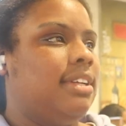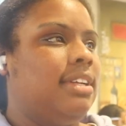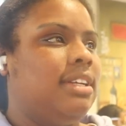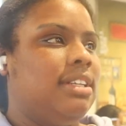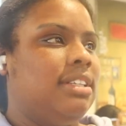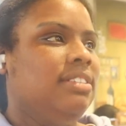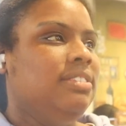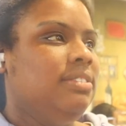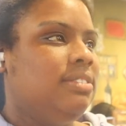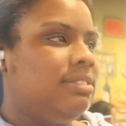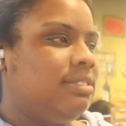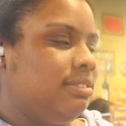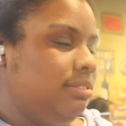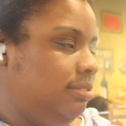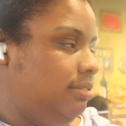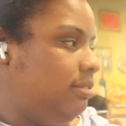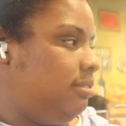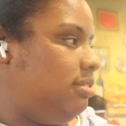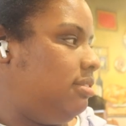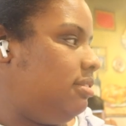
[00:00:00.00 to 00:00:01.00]

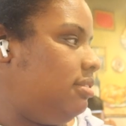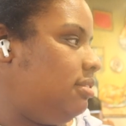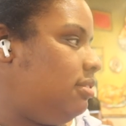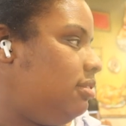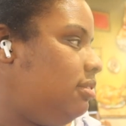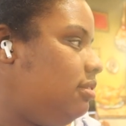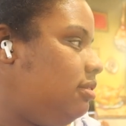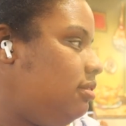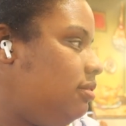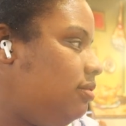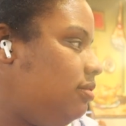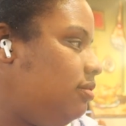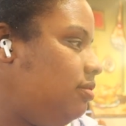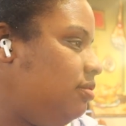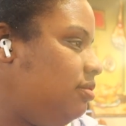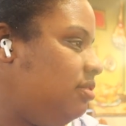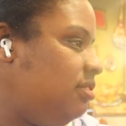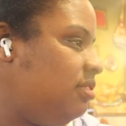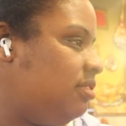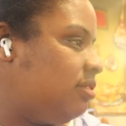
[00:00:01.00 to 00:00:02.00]

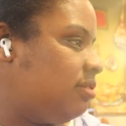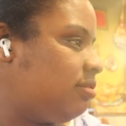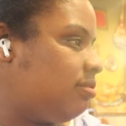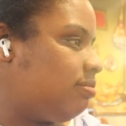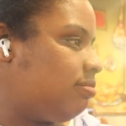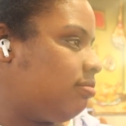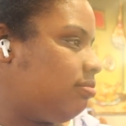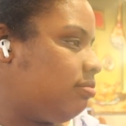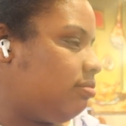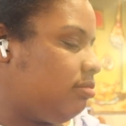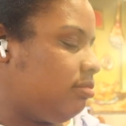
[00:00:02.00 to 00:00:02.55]
Nothing is said.